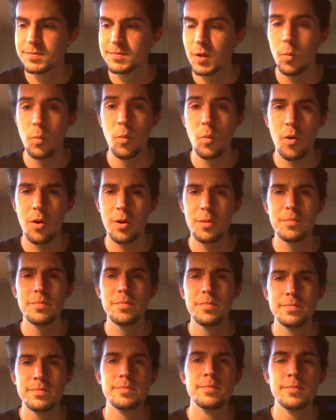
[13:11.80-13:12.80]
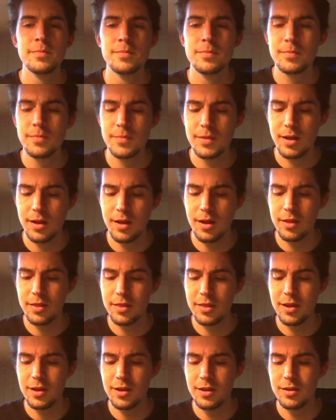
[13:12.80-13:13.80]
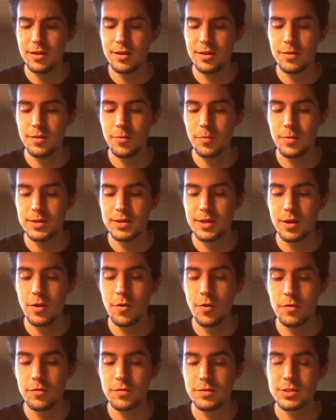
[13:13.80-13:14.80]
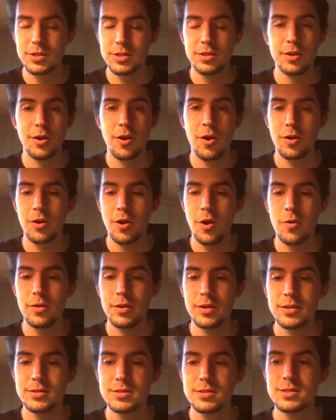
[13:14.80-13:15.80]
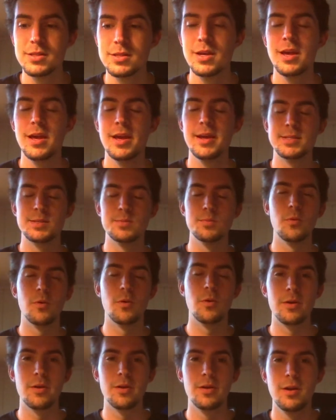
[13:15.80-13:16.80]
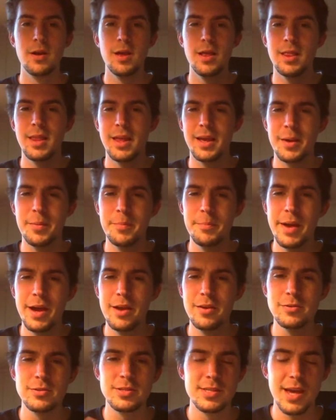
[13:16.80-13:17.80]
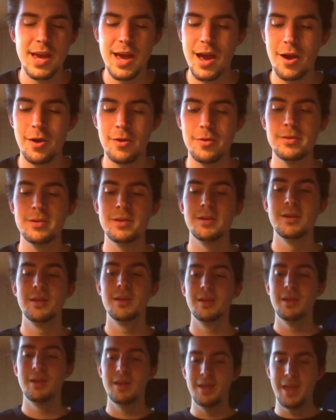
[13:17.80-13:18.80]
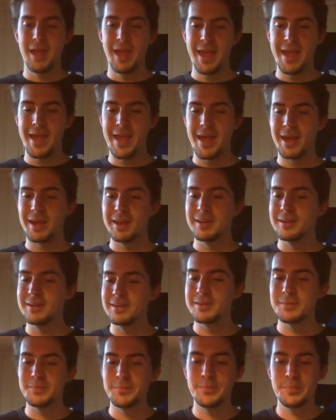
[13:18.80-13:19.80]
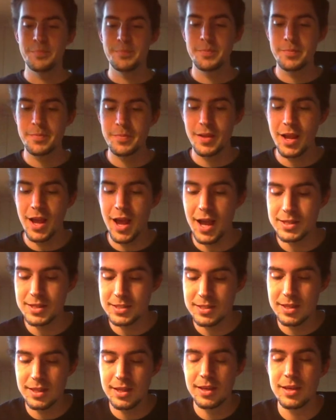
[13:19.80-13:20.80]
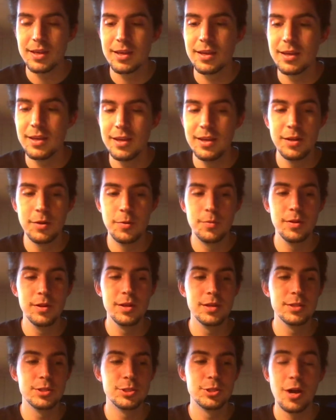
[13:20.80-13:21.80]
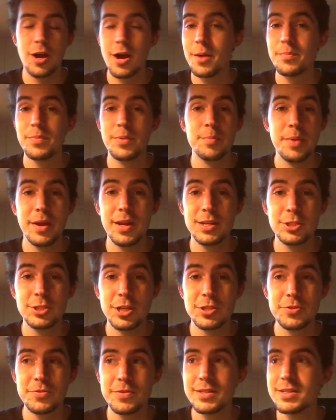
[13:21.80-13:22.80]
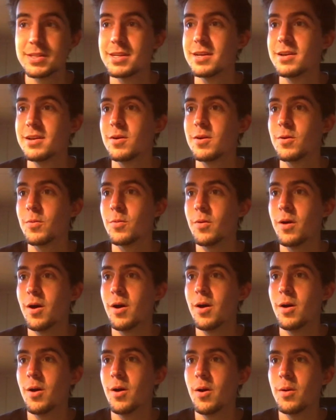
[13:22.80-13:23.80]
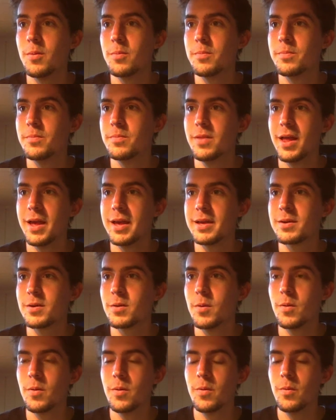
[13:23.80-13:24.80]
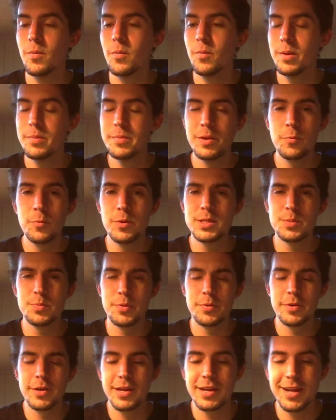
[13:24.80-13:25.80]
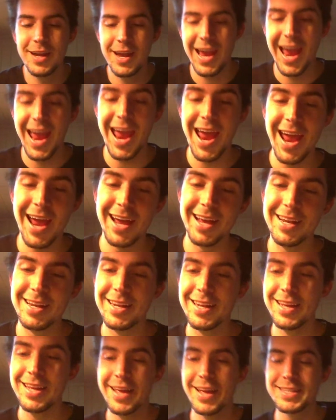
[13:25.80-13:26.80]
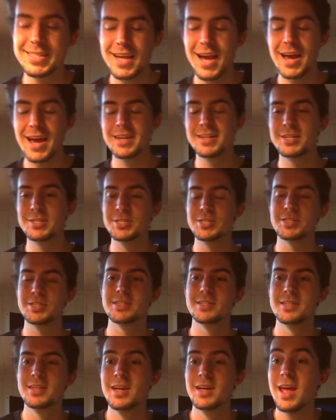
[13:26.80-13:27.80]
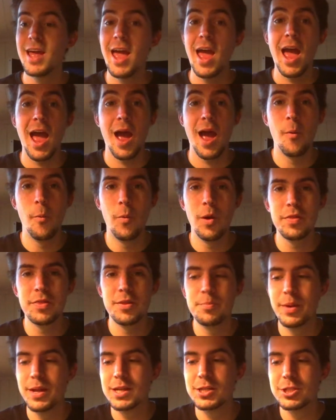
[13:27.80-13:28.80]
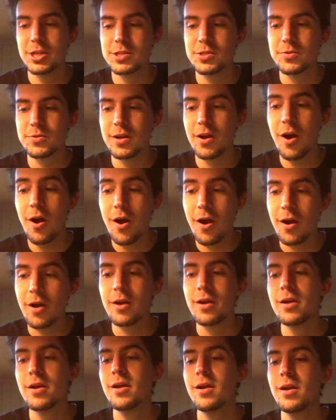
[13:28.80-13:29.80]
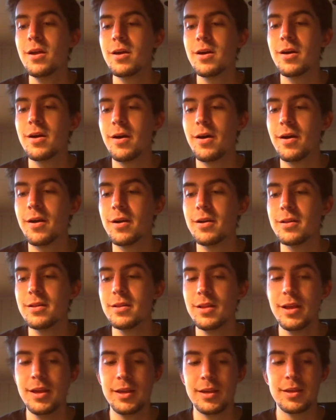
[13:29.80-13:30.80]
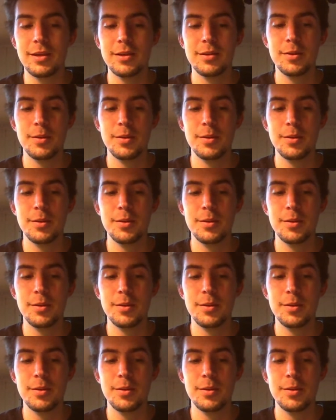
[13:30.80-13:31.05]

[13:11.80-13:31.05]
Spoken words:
warm. Then when they go over to the Harkonnens, it's more like a metal sound, and I just think he did a really good job. The Bene Gesserit are like women whispering, and that's kind of just what the Bene Gesserit are like